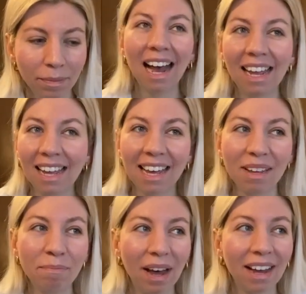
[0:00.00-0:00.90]
I
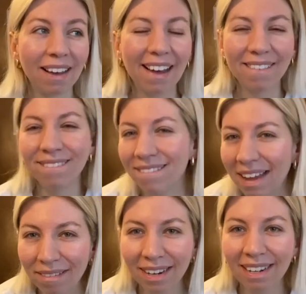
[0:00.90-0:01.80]
came back
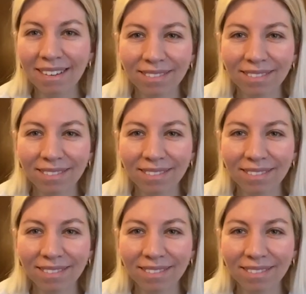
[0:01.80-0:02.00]
very,